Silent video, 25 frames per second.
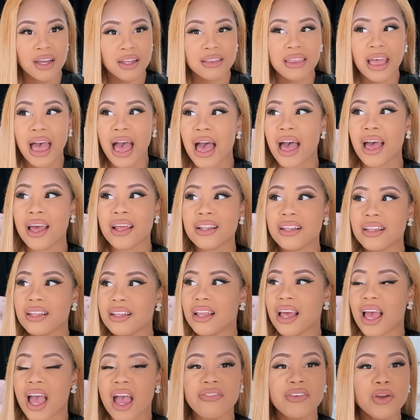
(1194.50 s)
that
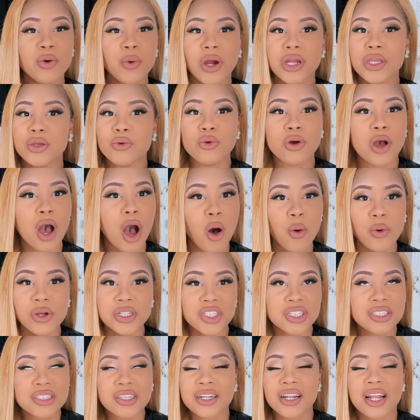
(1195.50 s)
everywhere you go, it's
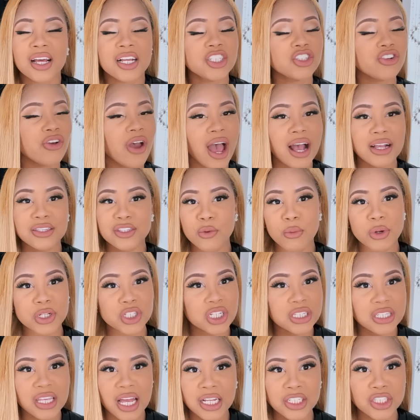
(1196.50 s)
just gonna attract so much
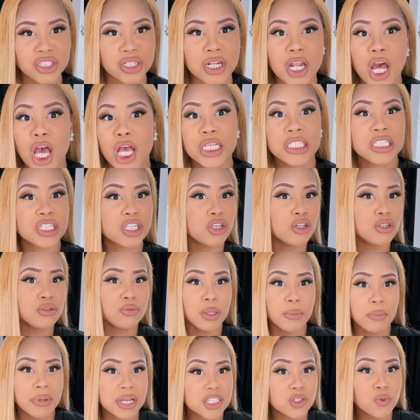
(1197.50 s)
attention. Excuse
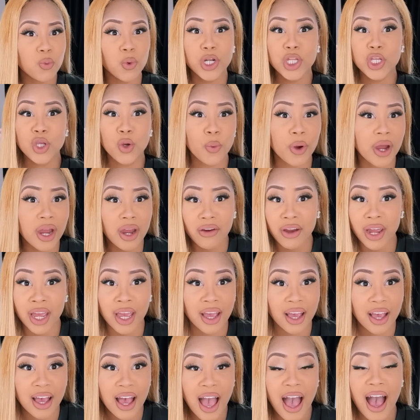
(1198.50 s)
me, miss, what are you
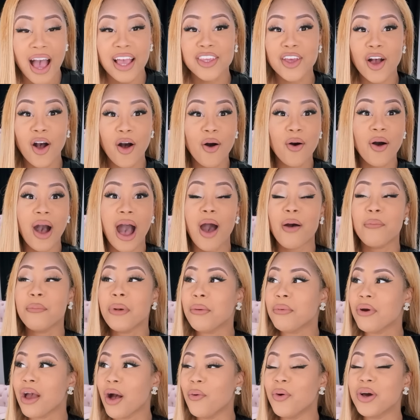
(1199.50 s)
wearing? Yo, I
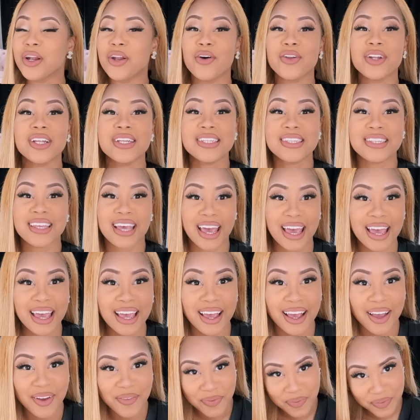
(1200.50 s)
remember I went on a
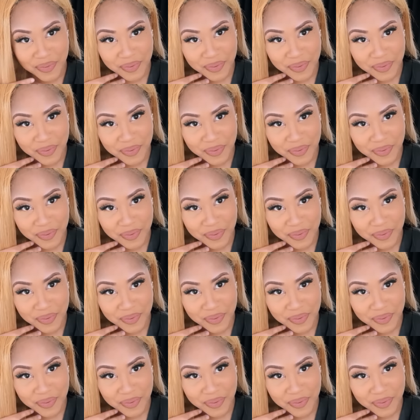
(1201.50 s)
date